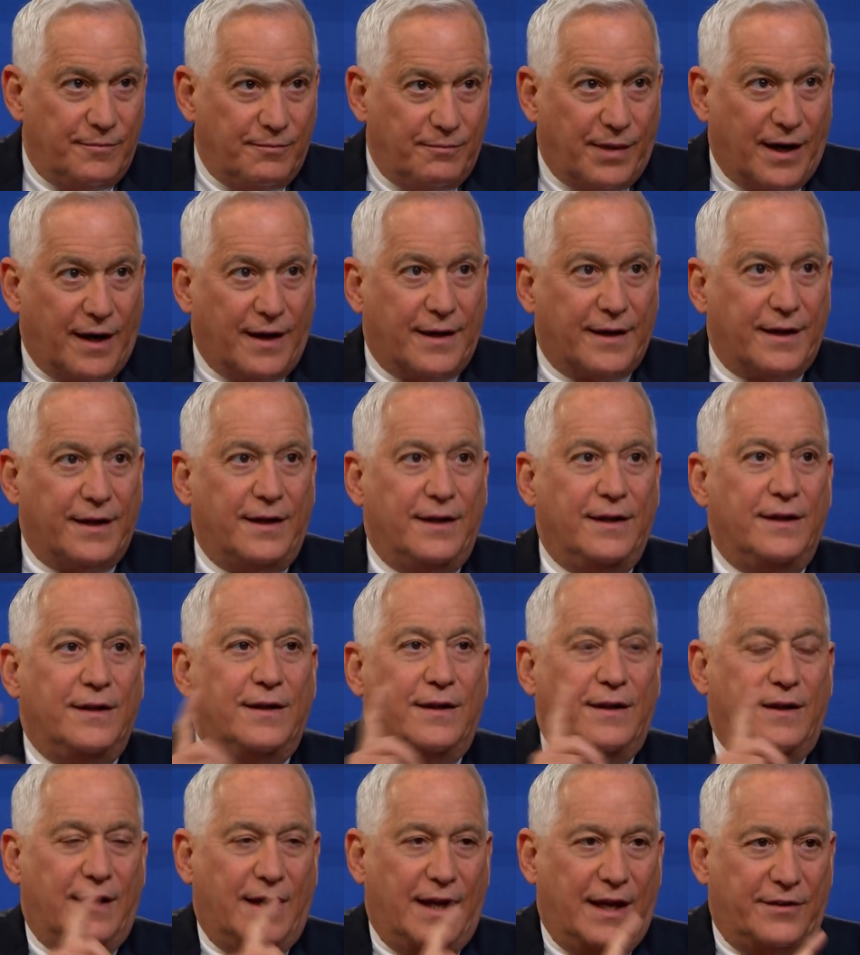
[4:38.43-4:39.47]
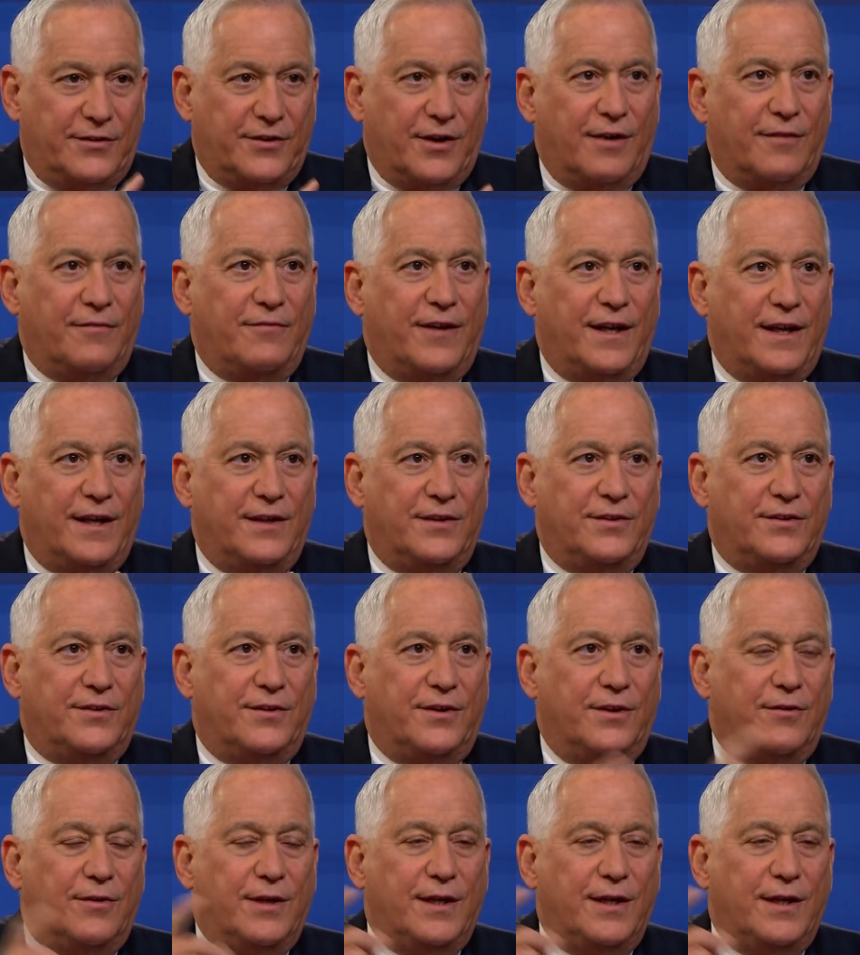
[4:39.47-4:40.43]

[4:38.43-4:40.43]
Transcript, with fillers: body as our veins do.